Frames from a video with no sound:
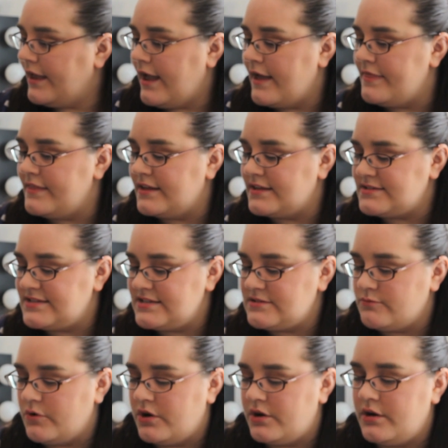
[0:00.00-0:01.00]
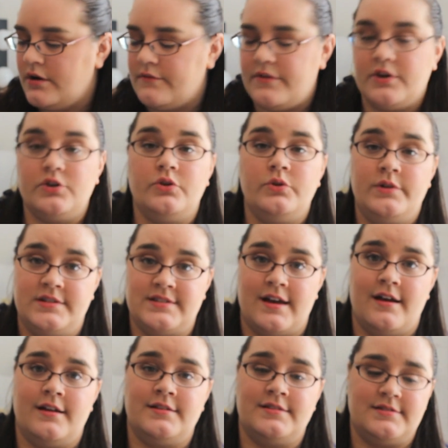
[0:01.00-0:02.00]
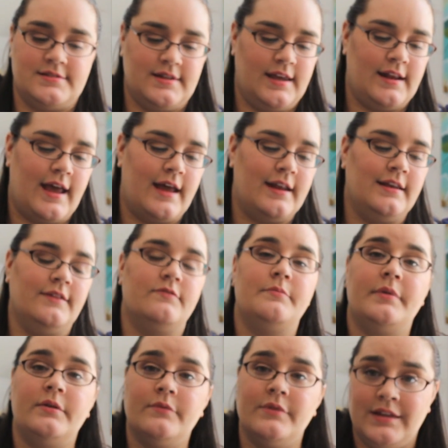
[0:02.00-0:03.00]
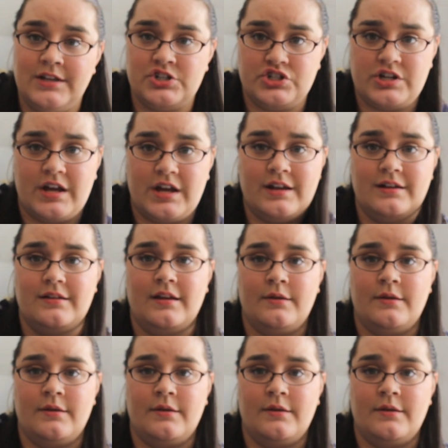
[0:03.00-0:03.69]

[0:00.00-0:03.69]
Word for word: And this is one of their new designs. It hadn't even been released yet.